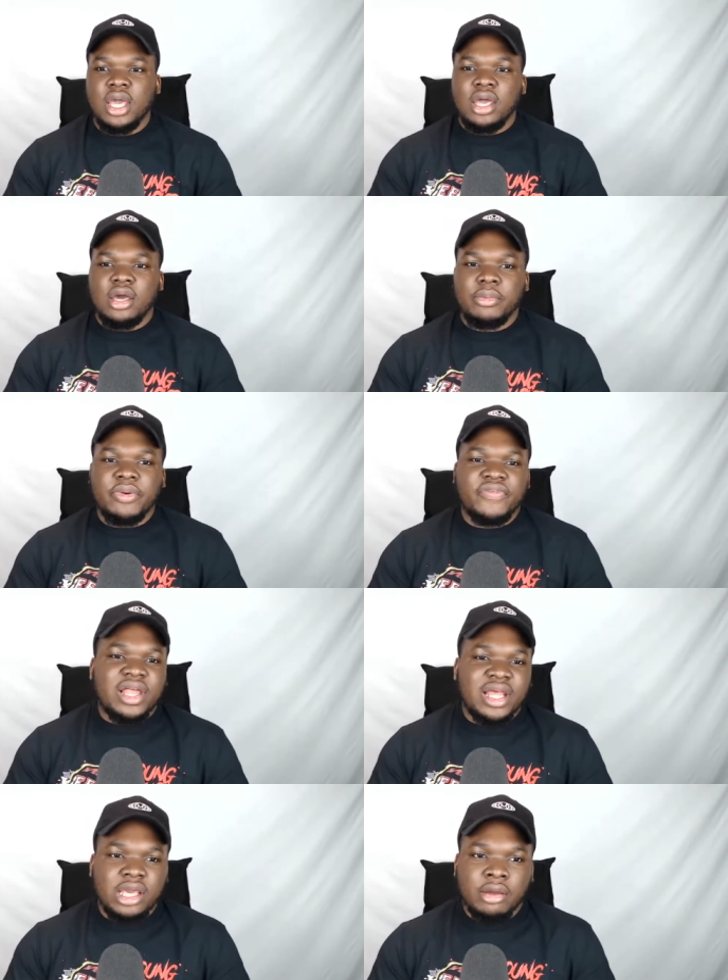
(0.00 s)
a
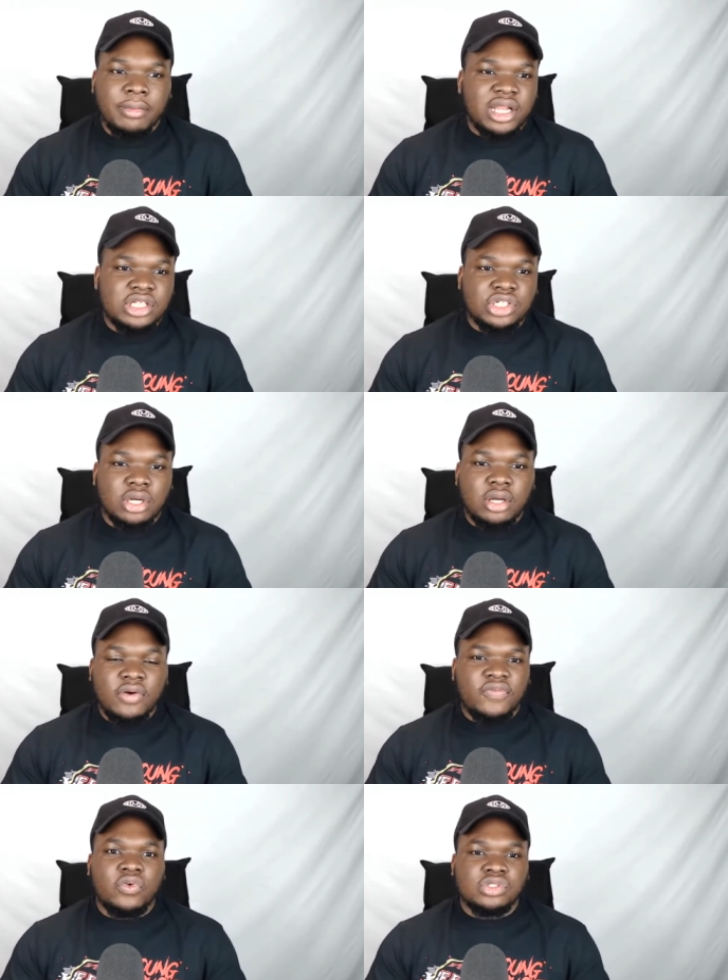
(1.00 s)
valet or manager
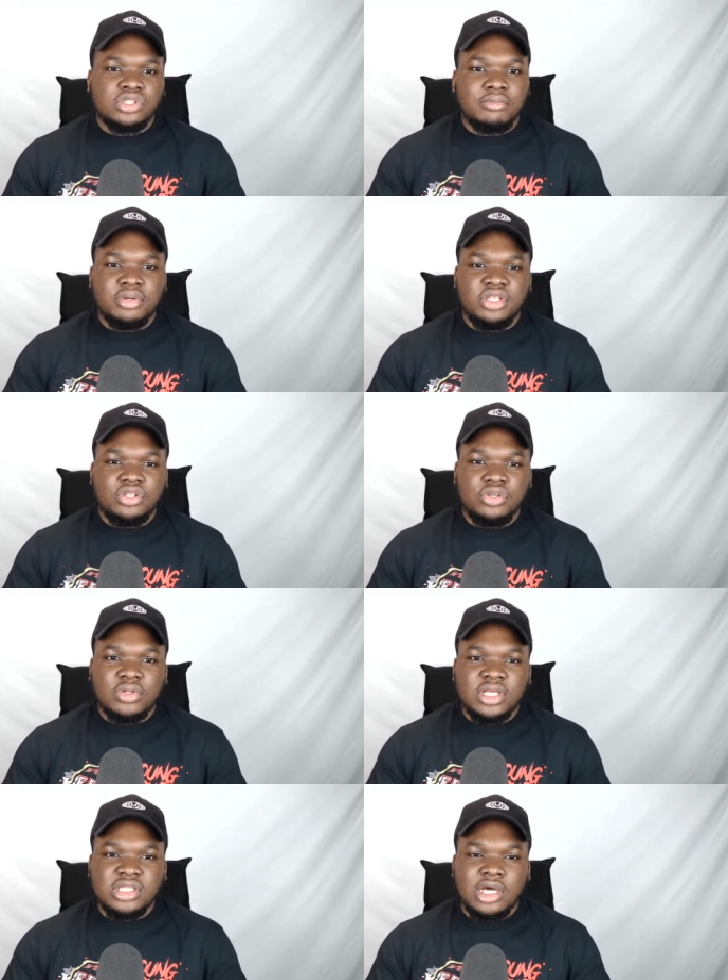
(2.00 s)
for somebody new
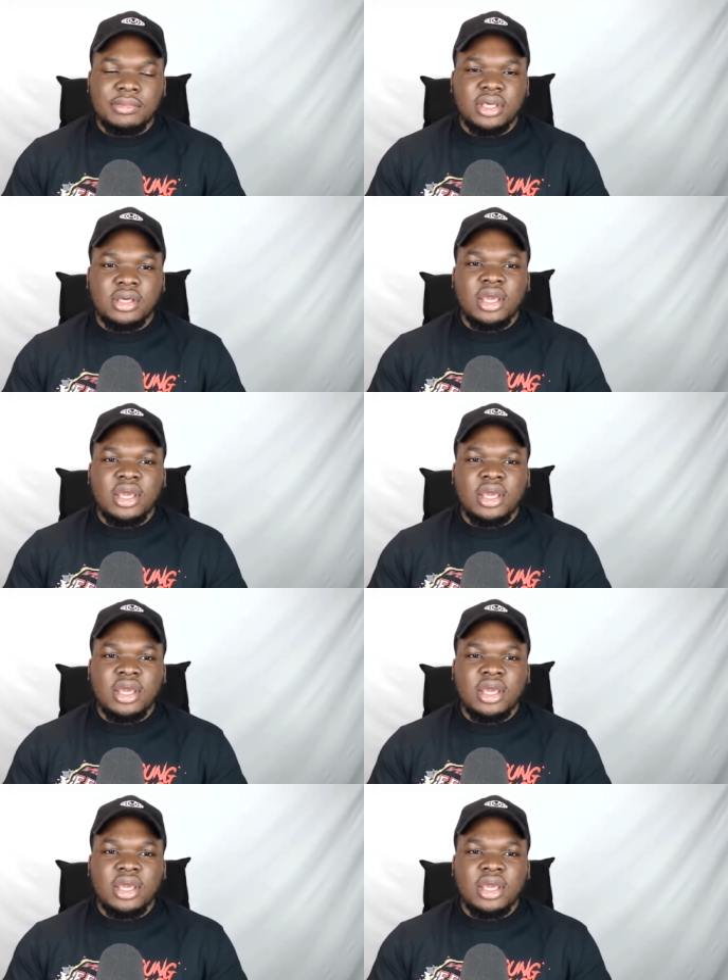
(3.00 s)
that's coming.